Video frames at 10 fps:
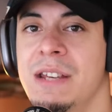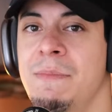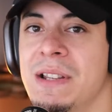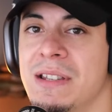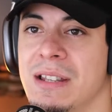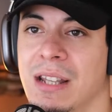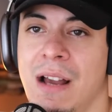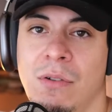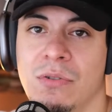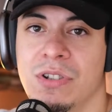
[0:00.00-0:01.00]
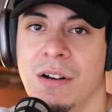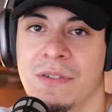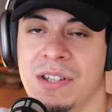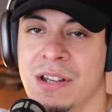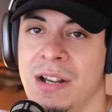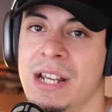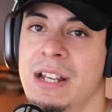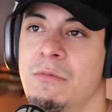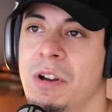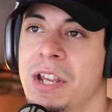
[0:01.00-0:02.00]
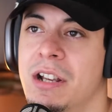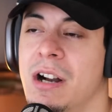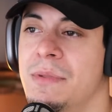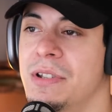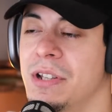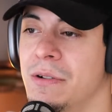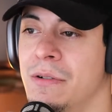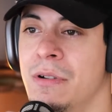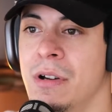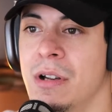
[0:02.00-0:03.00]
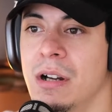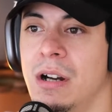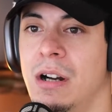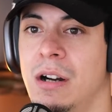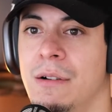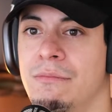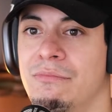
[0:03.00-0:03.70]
deepest levels of study when it comes um,